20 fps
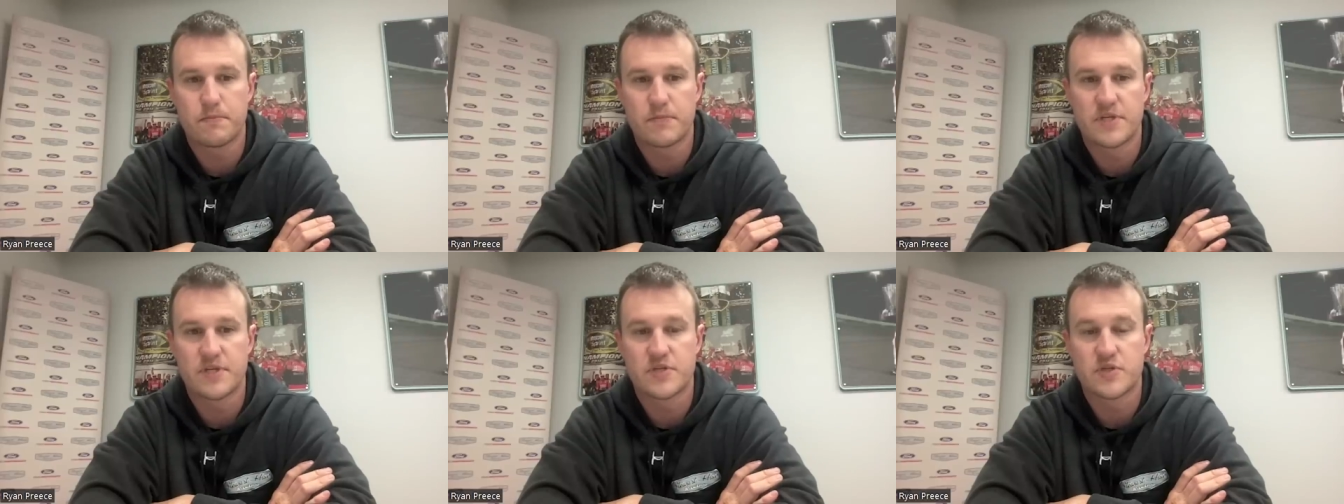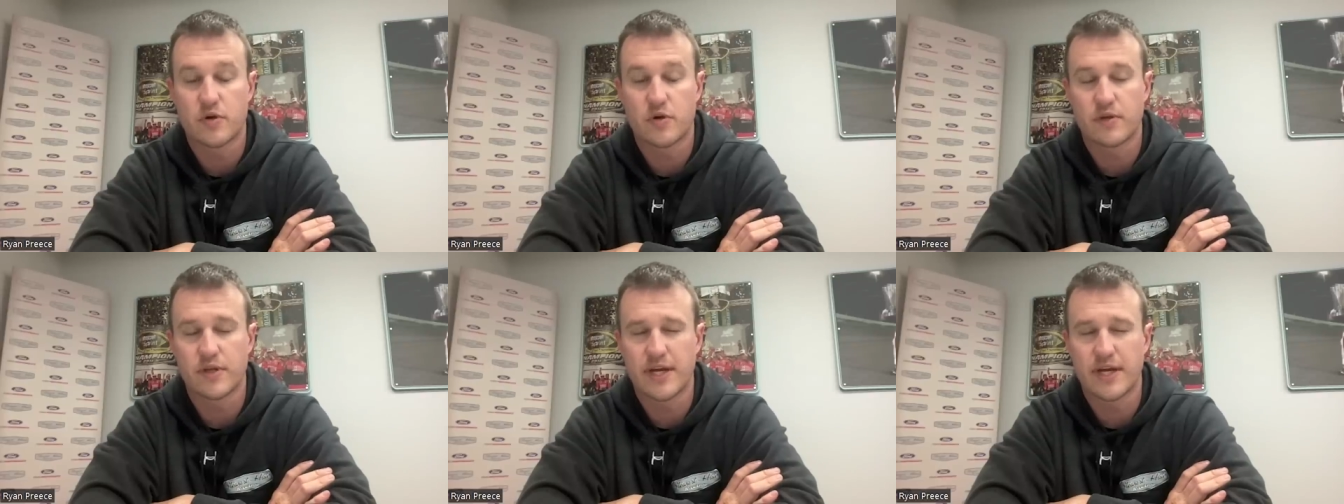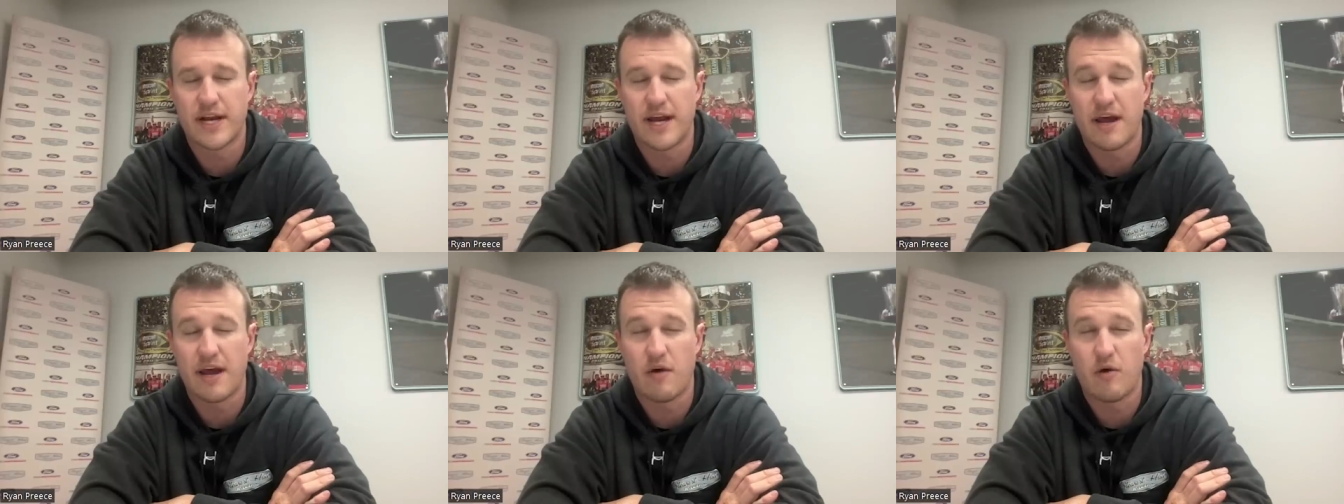is certainly
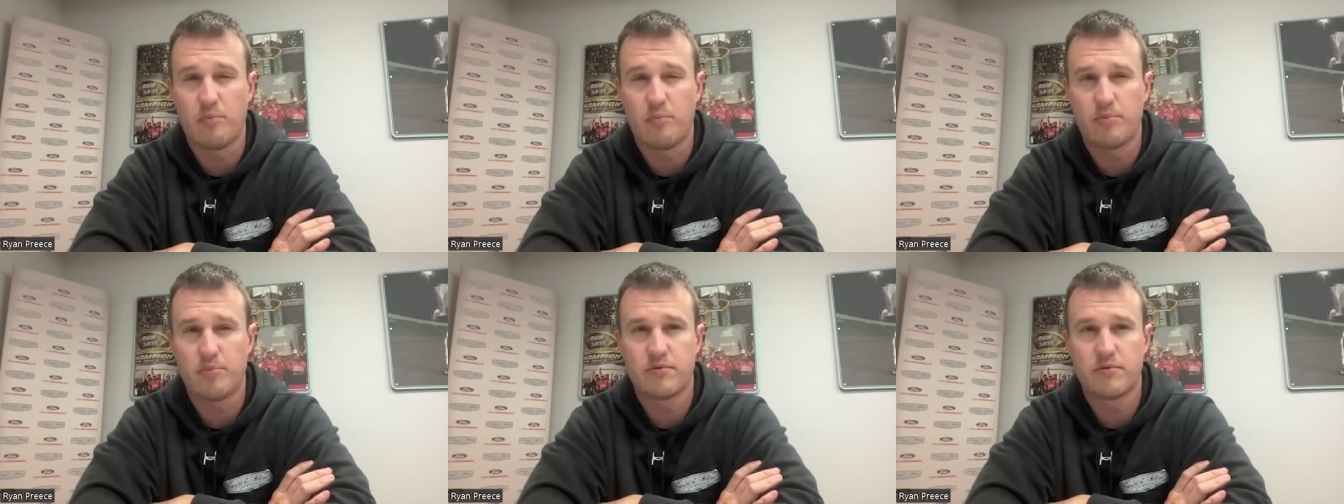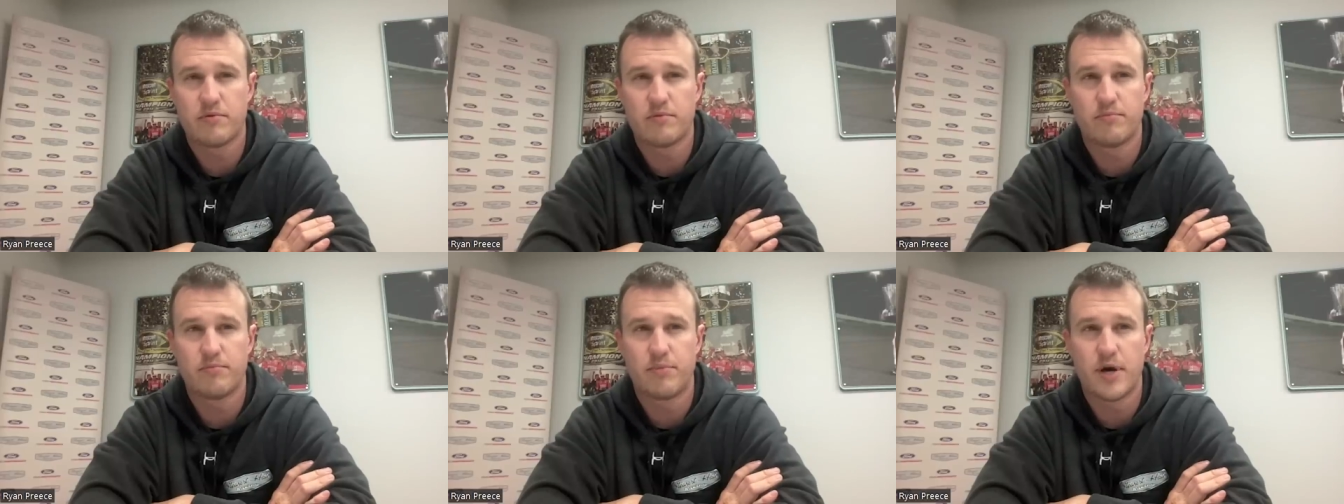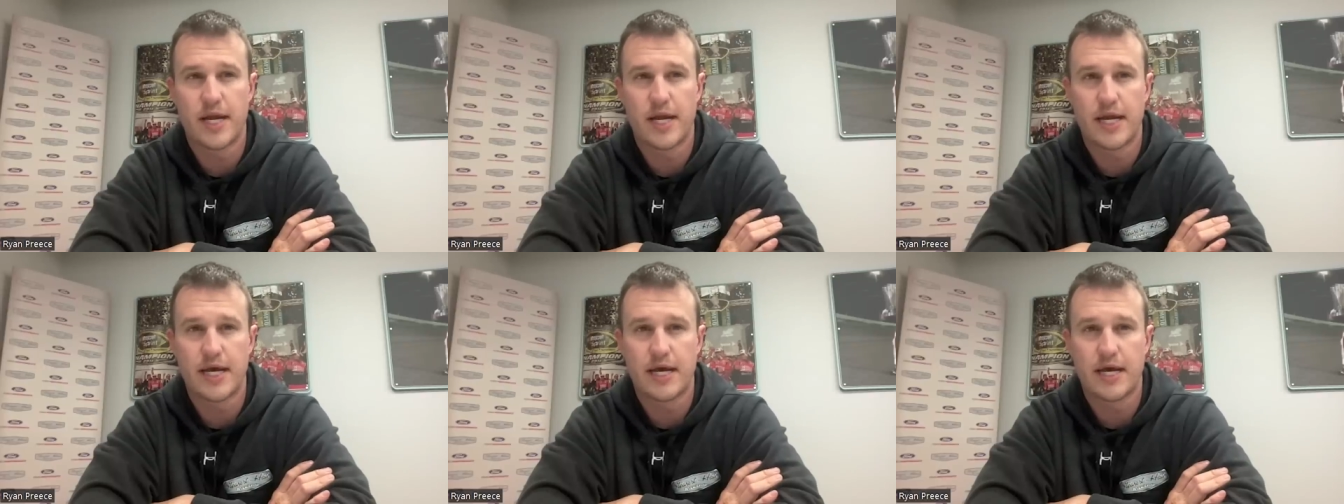going to help.
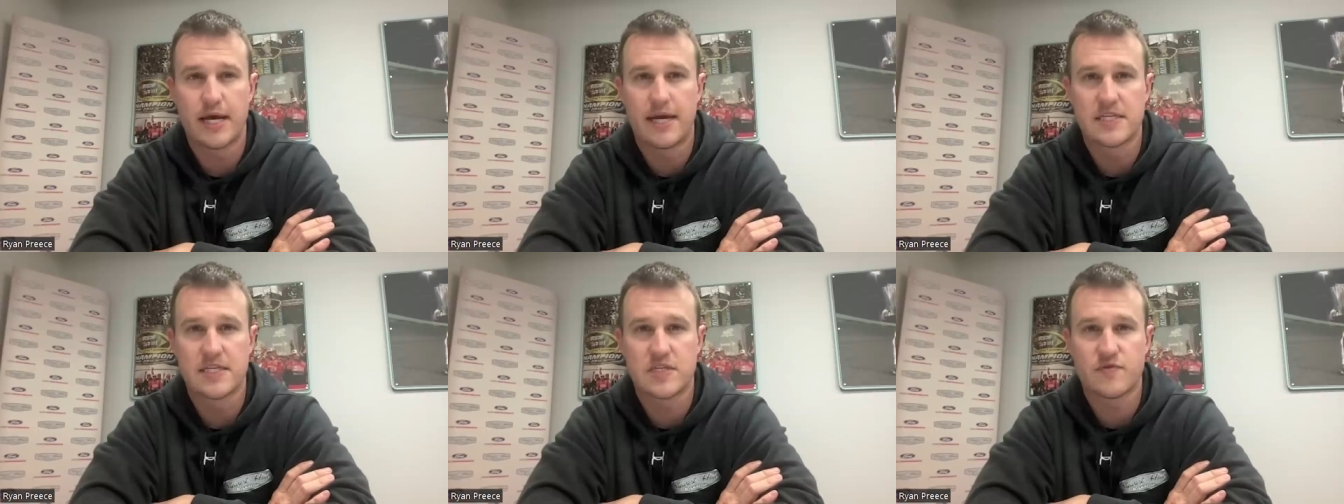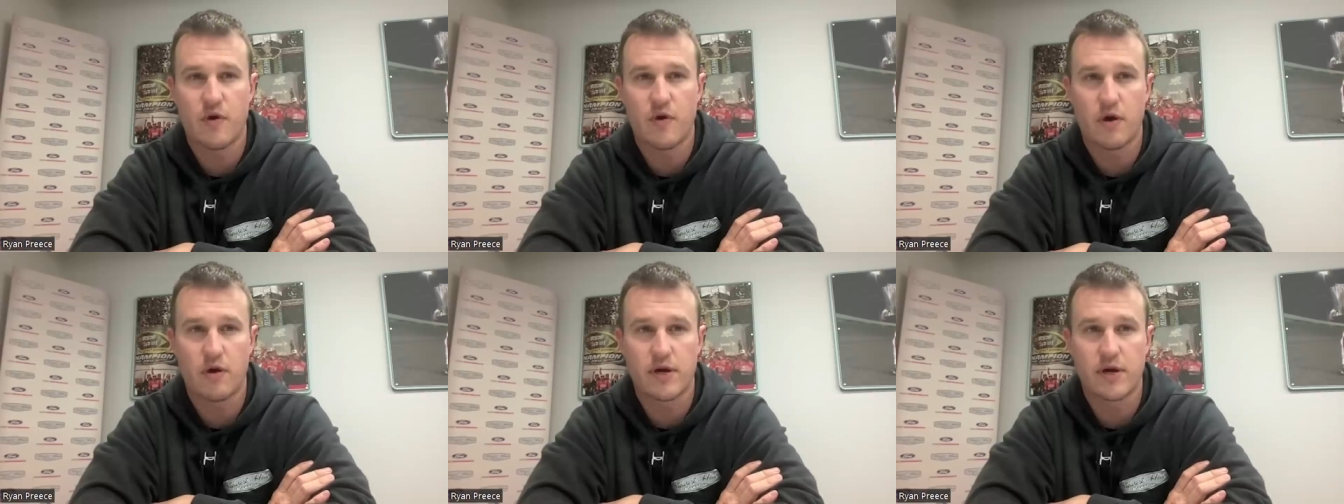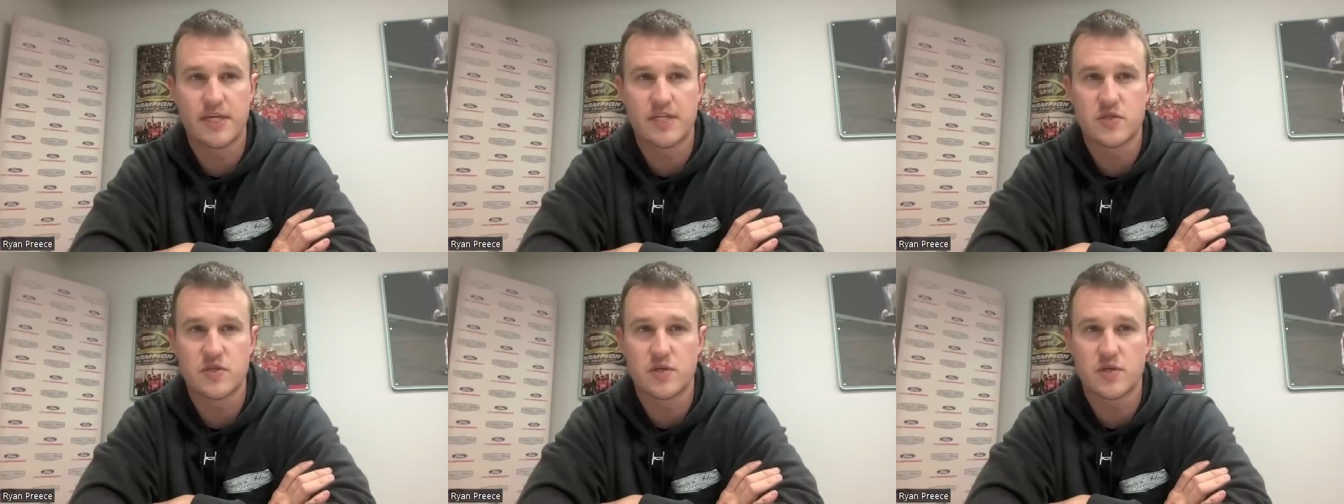But uh, as far
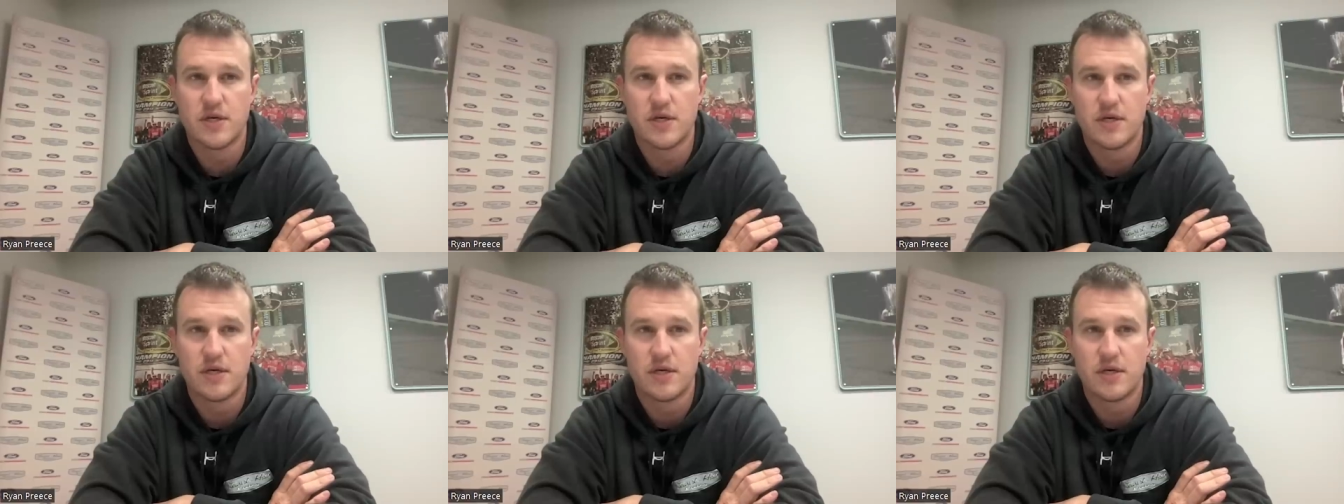as